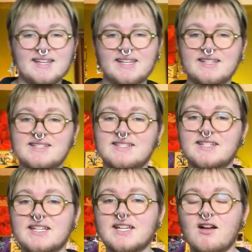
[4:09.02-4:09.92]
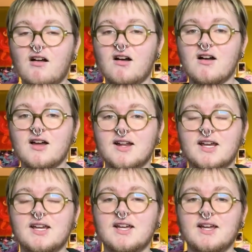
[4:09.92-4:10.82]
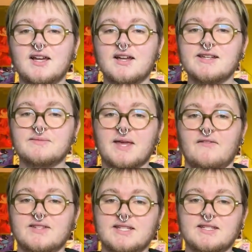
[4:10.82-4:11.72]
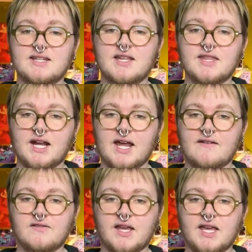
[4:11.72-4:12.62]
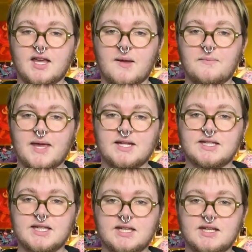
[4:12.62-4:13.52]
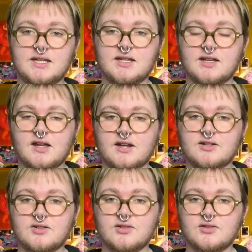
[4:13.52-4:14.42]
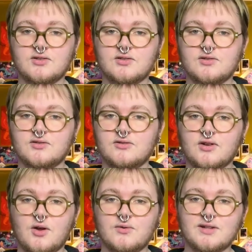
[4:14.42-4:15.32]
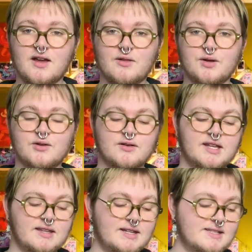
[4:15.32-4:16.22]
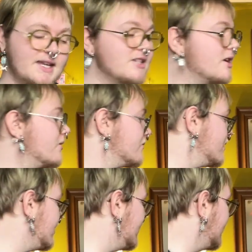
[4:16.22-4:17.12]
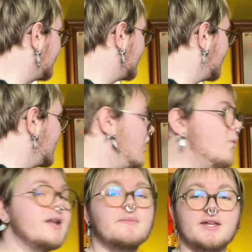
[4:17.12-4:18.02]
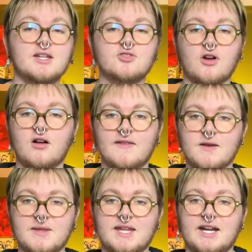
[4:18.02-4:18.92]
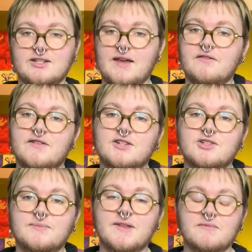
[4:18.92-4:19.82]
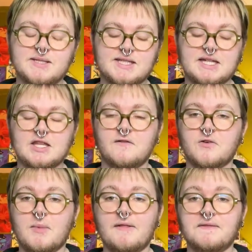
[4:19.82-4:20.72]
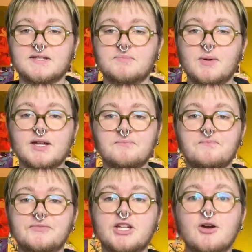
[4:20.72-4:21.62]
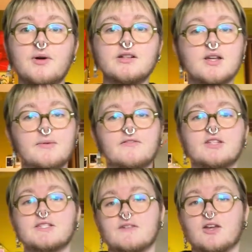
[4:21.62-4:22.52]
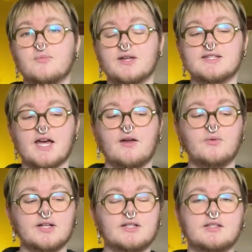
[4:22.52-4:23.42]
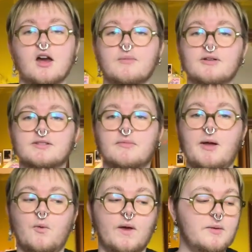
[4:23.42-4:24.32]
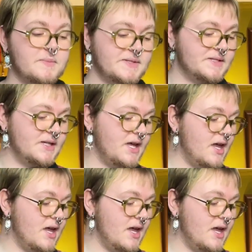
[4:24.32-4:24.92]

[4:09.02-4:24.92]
He's sitting on some canvases that I have like painted an undercoat color and like sketched out what I'm gonna draw on them, and then I just haven't finished them. They've been sitting there for months. But you know, on topic for this video, because I wanted to talk about some of my whips.